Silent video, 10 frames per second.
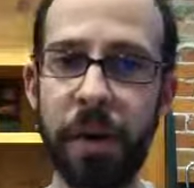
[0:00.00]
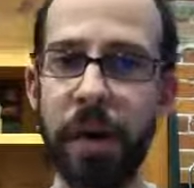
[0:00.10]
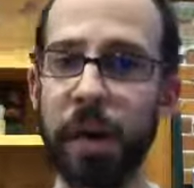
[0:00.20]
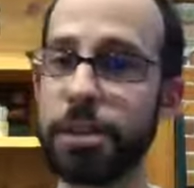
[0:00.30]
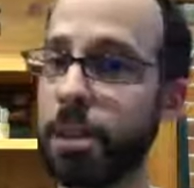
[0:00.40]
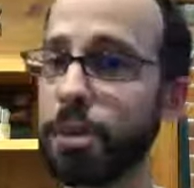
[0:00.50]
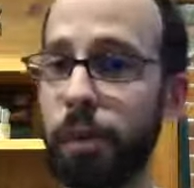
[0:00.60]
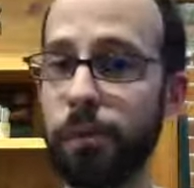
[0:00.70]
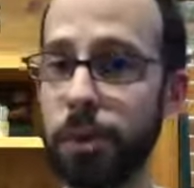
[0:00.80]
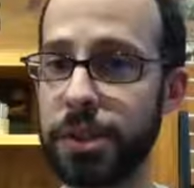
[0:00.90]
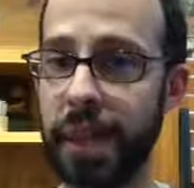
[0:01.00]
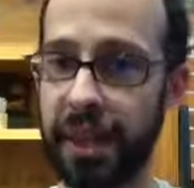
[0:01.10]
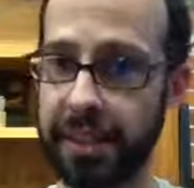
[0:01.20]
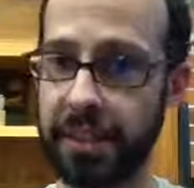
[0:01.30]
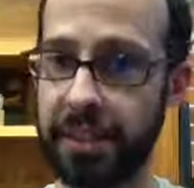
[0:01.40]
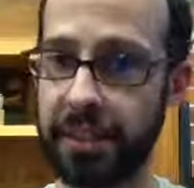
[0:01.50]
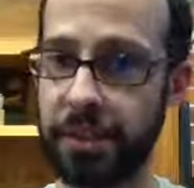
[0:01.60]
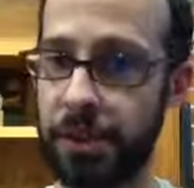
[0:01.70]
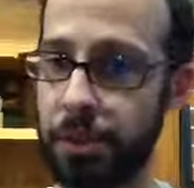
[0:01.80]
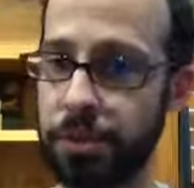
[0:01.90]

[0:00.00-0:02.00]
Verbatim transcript: He's also a food scientist, so